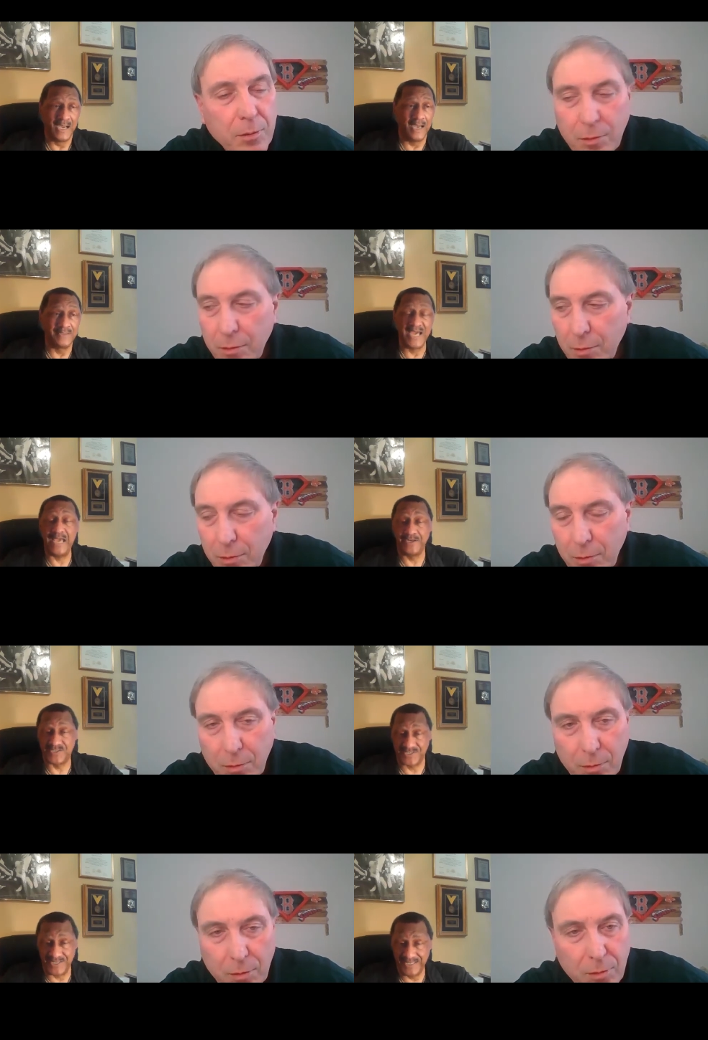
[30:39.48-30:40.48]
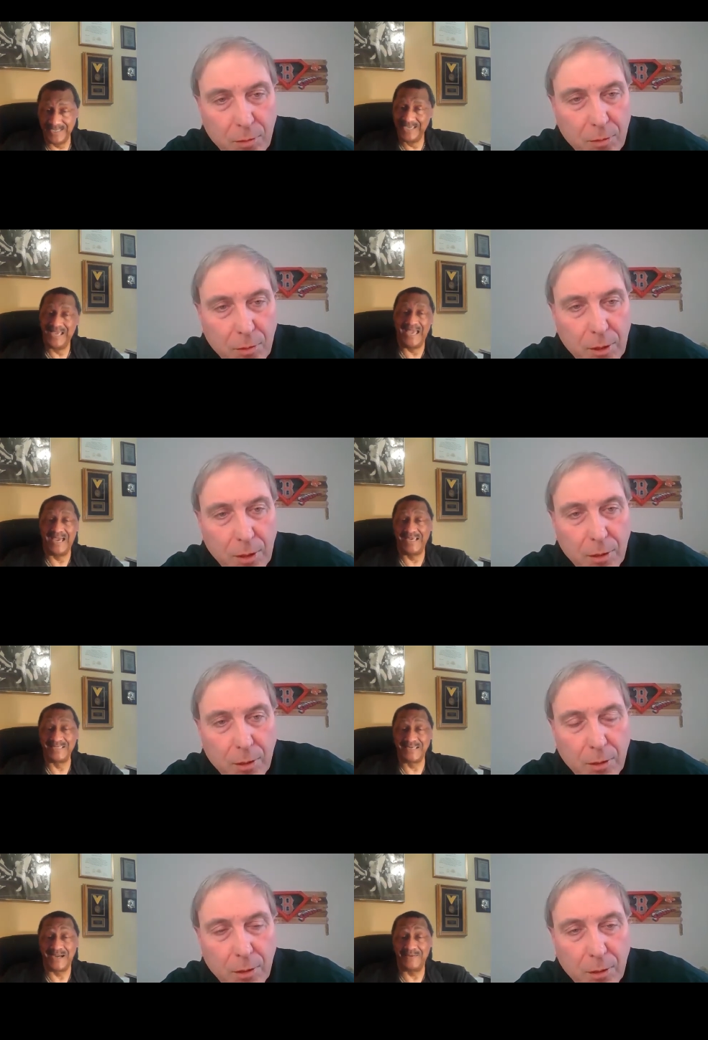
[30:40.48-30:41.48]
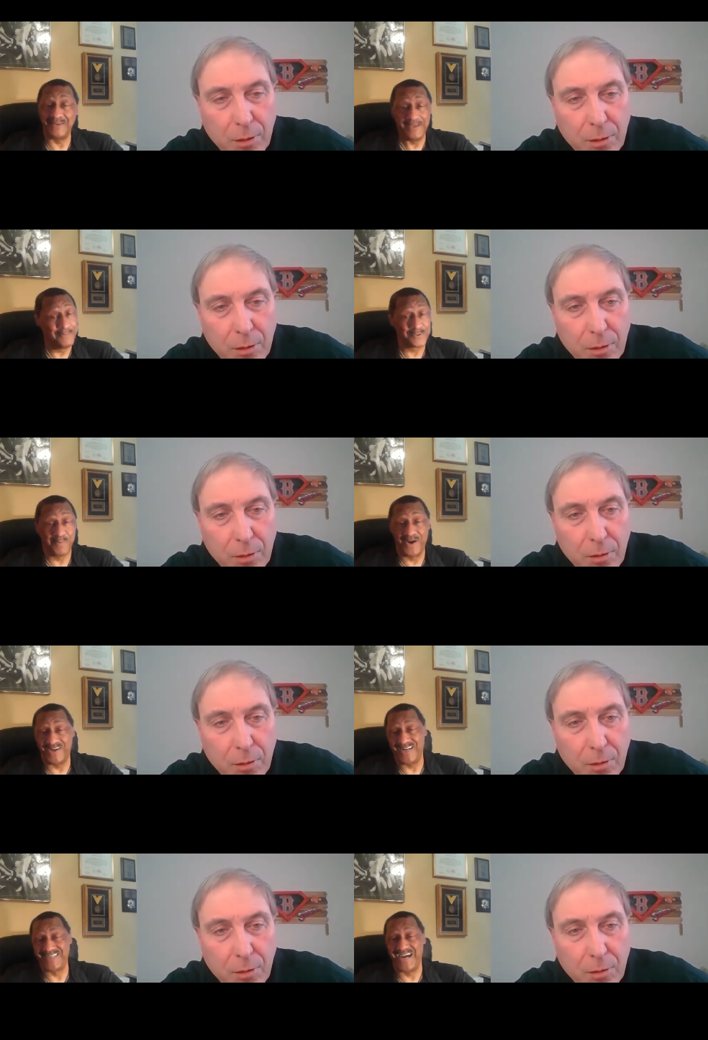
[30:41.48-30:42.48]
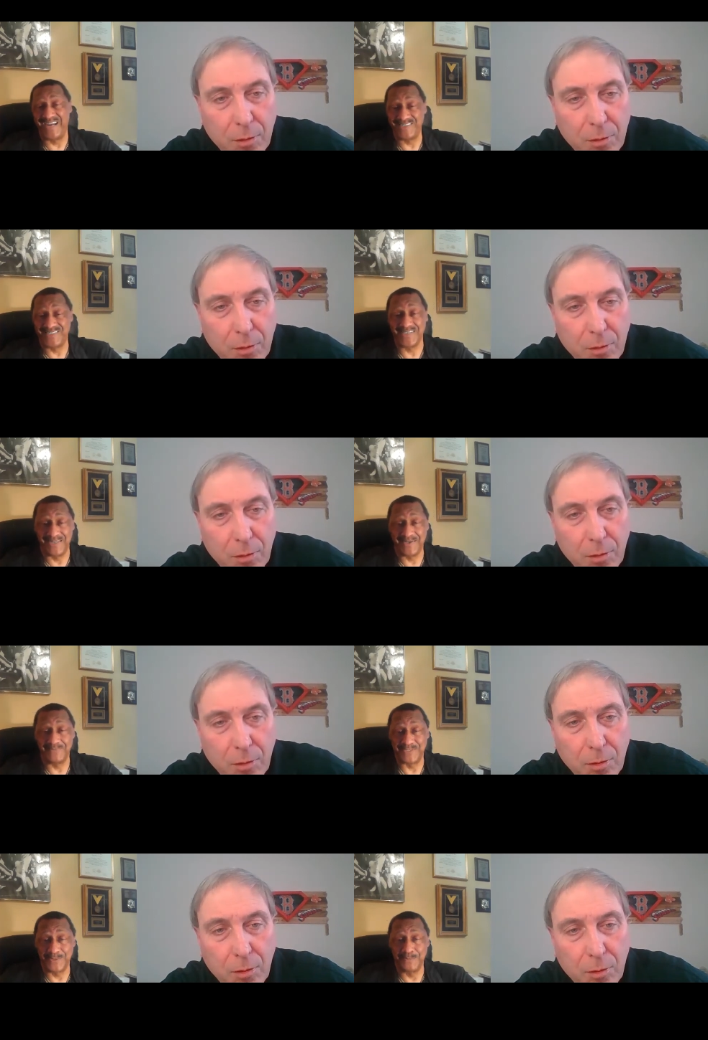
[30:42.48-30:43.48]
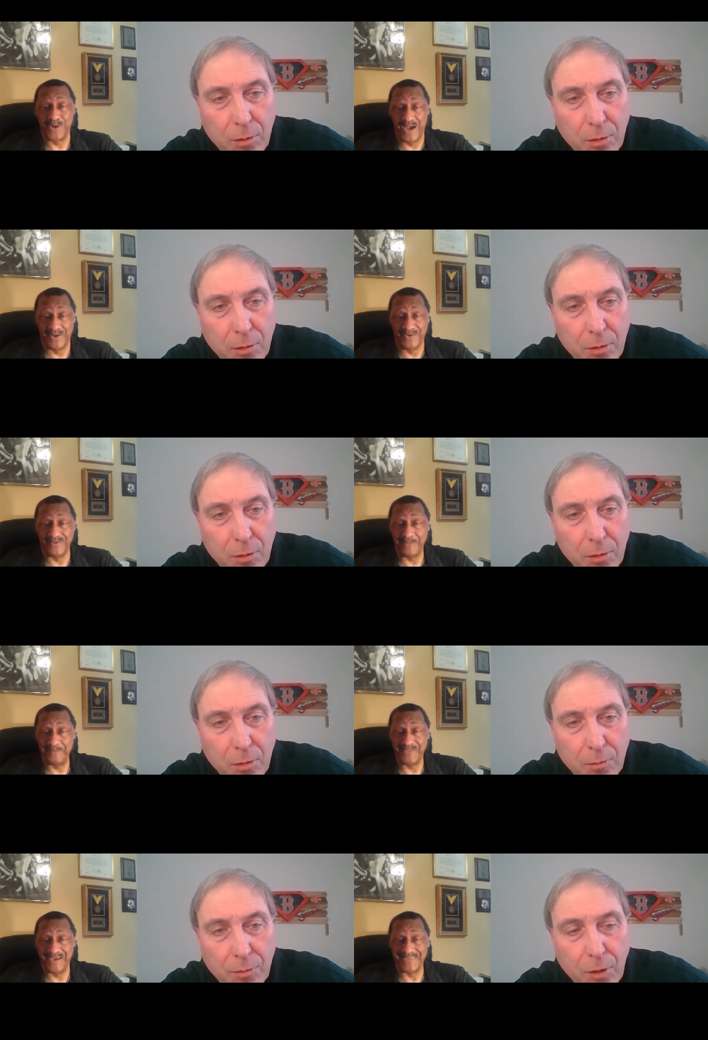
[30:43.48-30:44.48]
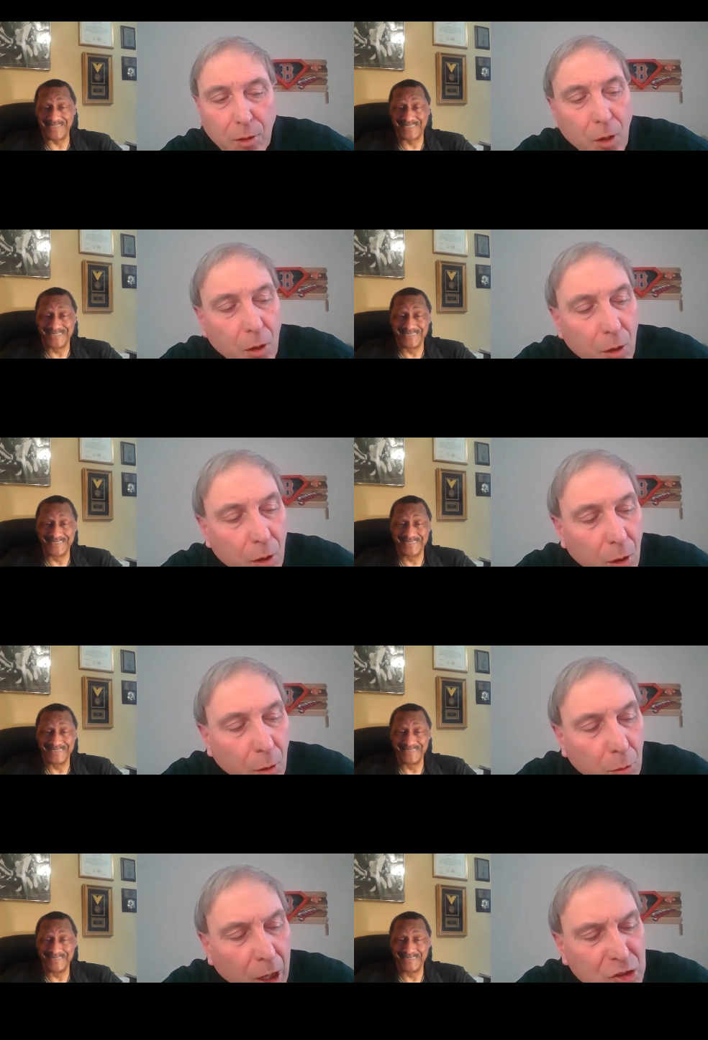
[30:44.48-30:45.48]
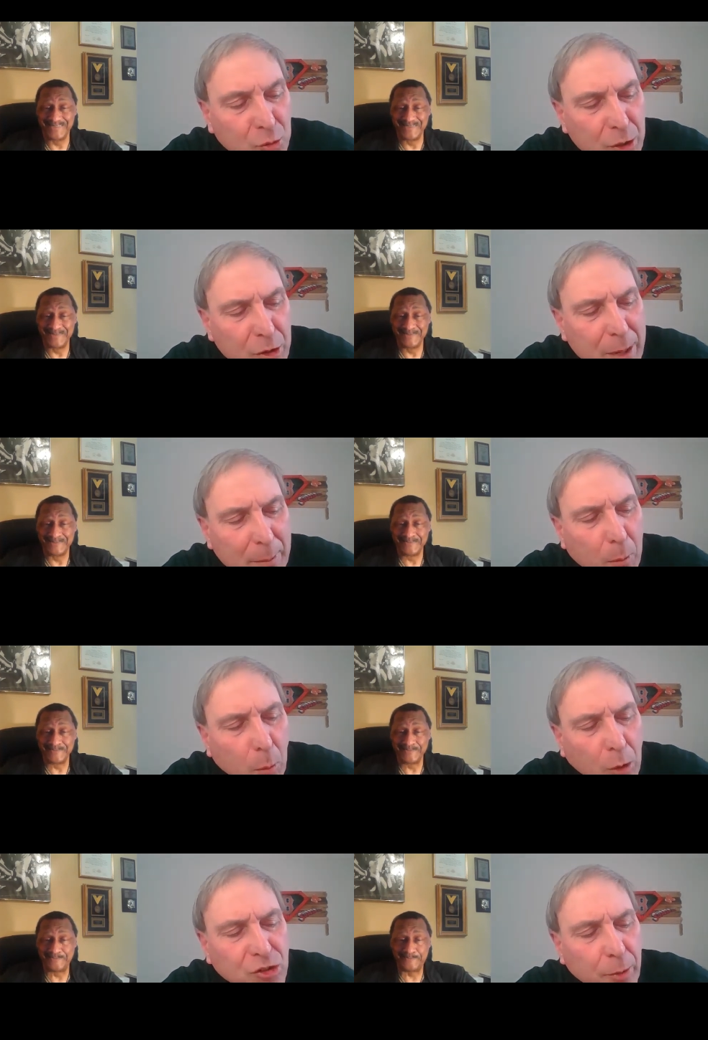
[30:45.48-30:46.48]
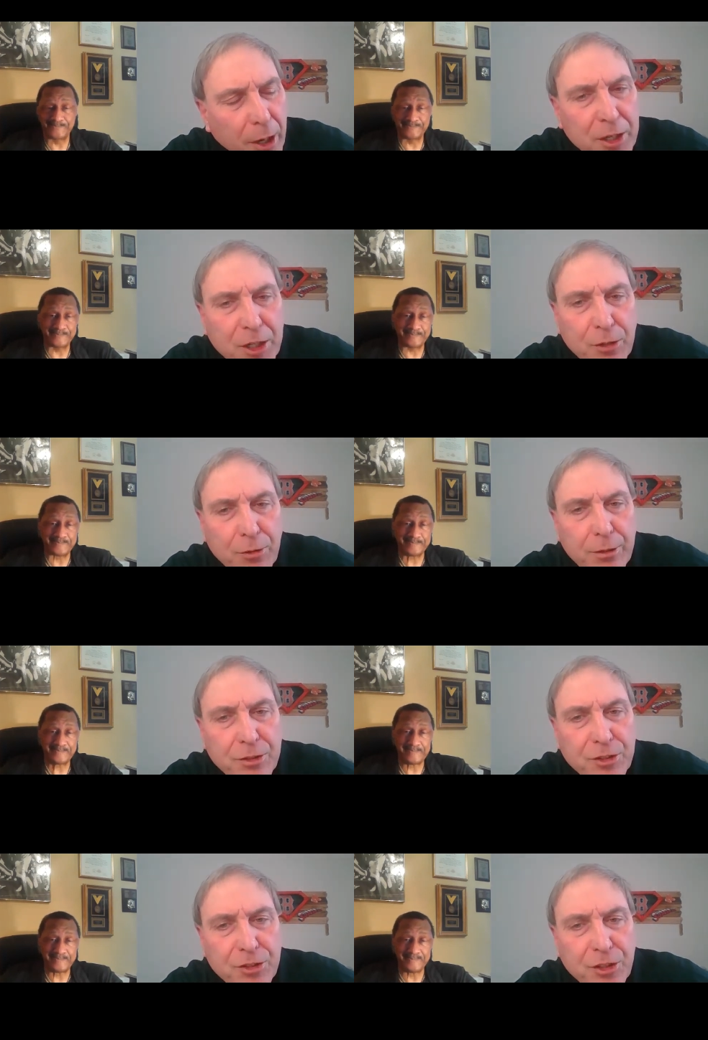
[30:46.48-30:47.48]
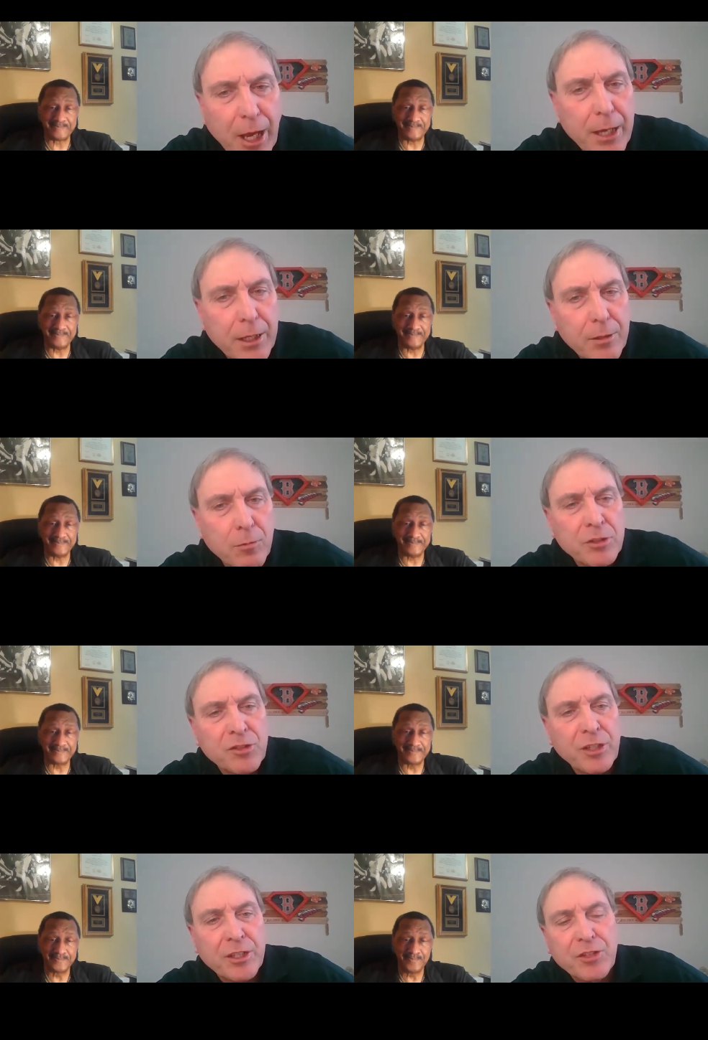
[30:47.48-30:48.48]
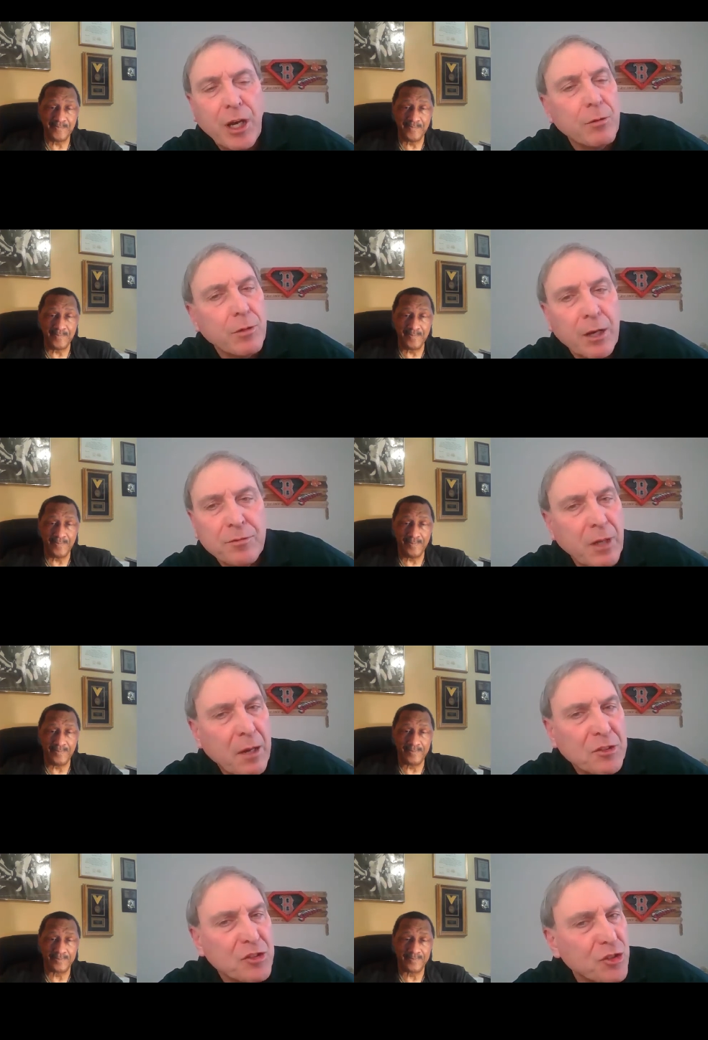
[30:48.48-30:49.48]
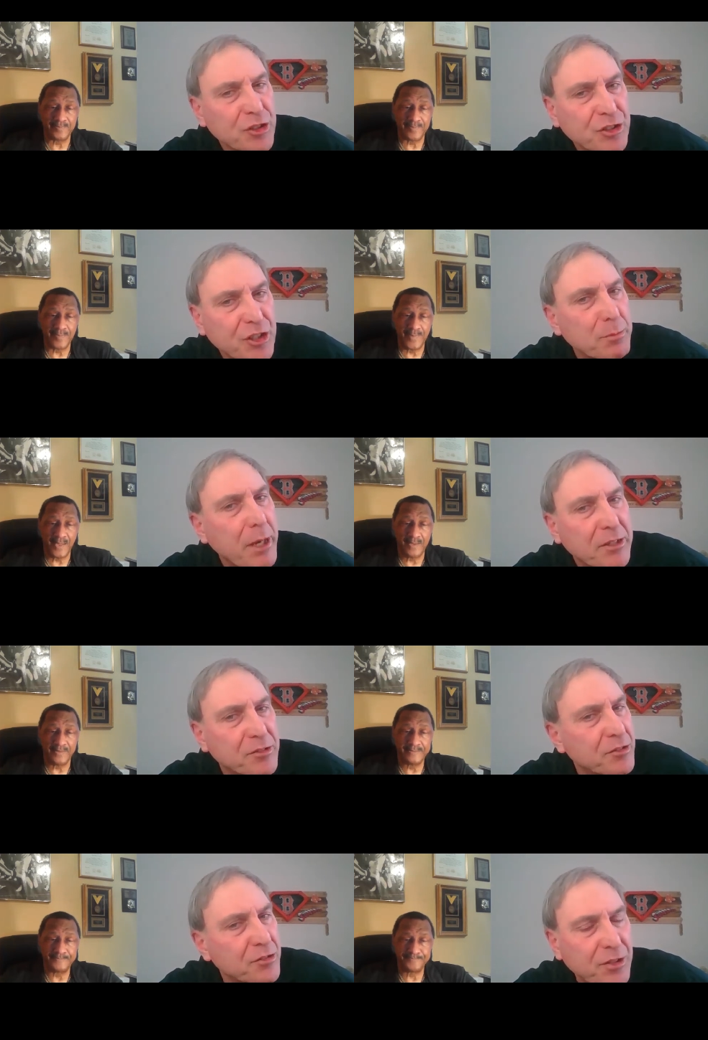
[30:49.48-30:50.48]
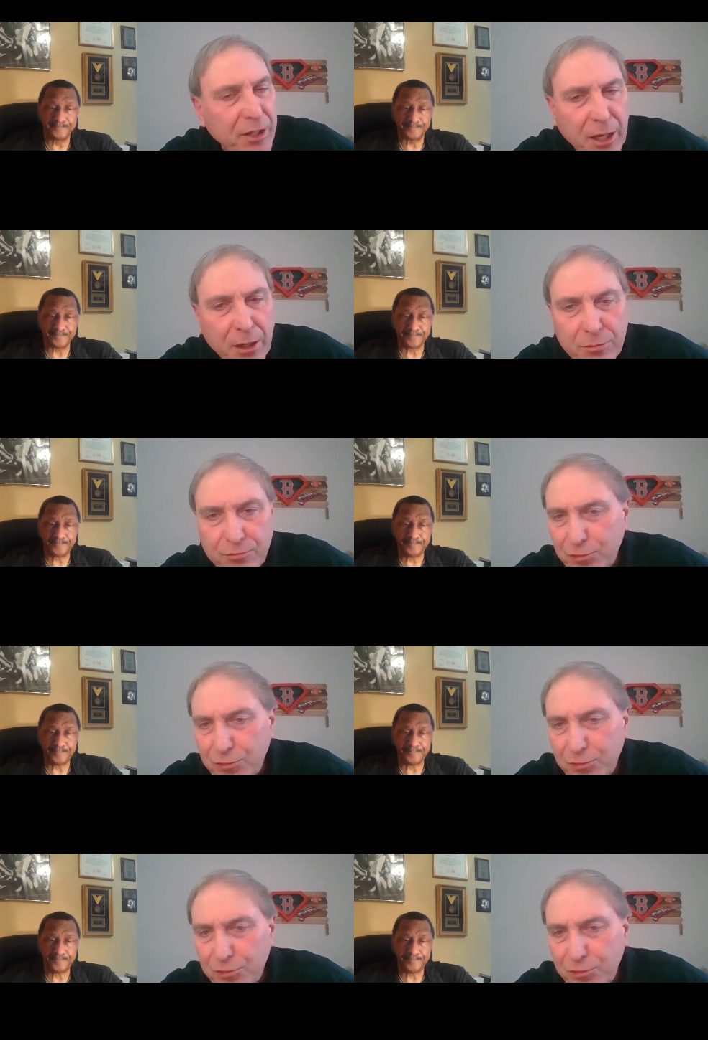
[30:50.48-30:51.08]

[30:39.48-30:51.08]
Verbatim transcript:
Speaker 1: a dynasty and uh, he was part of the dynasty, and I'm so proud of it. Yes.
Speaker 2: Ross, what do you remember most about your career in Cincinnati? What sticks out? Are, are there certain teammates that stick out,